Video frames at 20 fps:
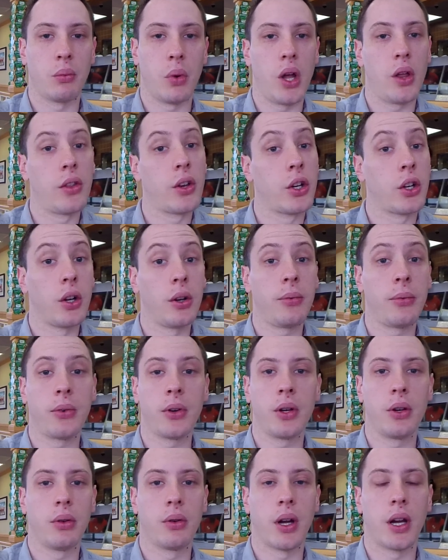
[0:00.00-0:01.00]
well, they're good
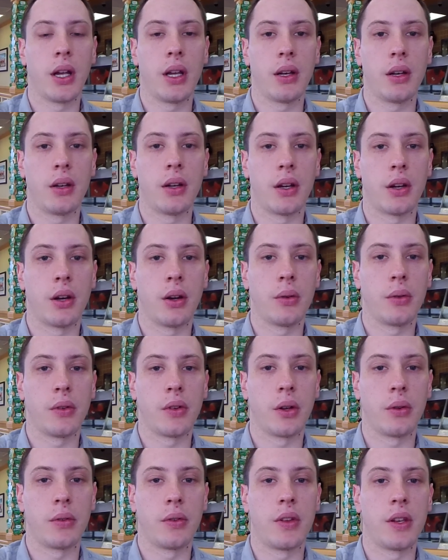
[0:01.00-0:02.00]
for you, right? You know,
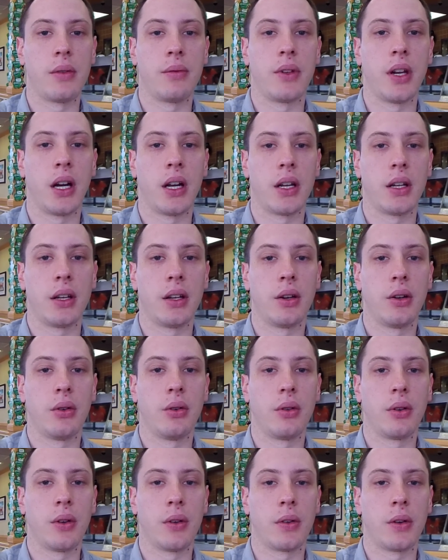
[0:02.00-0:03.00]
so Steve
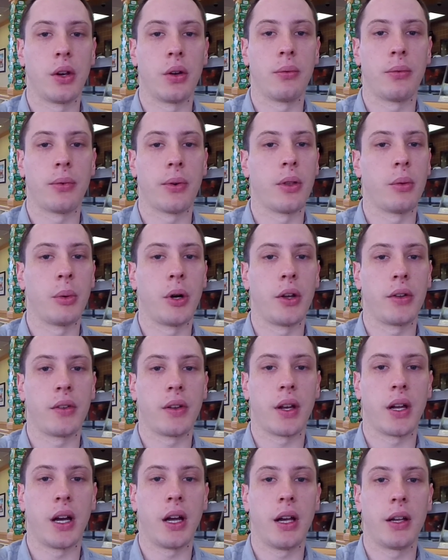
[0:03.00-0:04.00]
Donahue is good for the
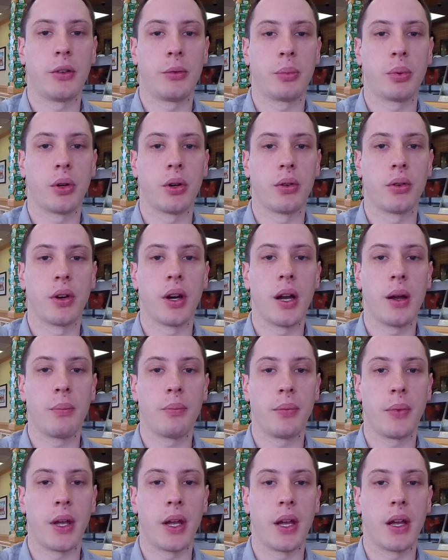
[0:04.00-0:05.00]
Boston College
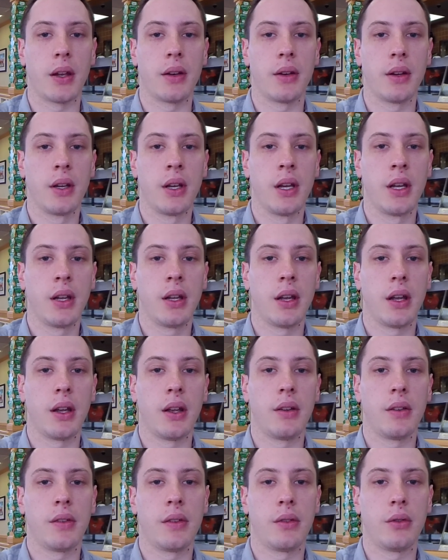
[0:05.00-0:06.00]
program and
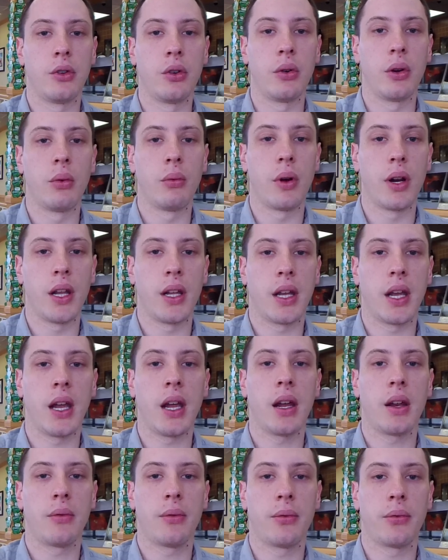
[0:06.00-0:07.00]
is doing what he
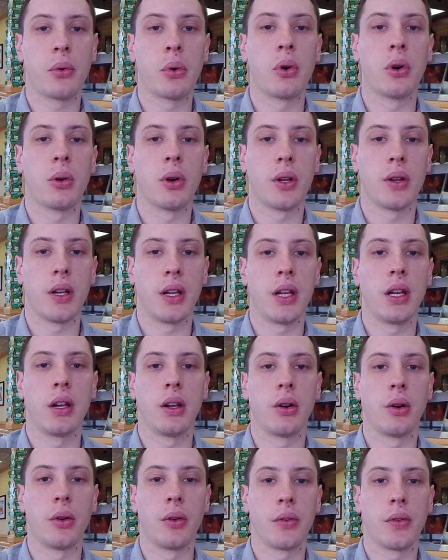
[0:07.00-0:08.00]
can for the
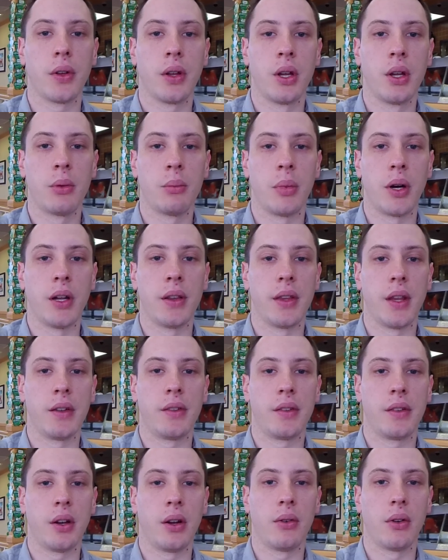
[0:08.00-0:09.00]
Eagles, but
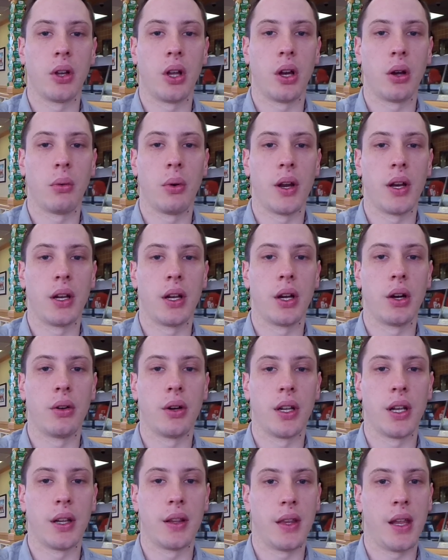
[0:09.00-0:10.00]
they still have a long way to
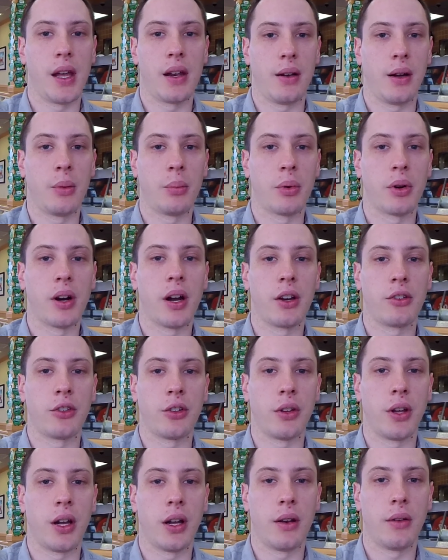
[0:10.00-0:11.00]
go to get in that upper
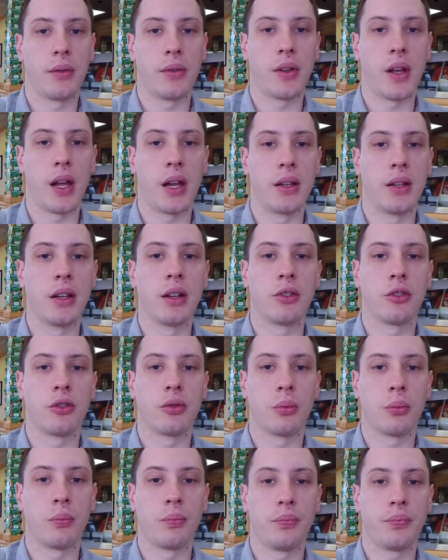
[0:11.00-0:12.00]
echelon of side dish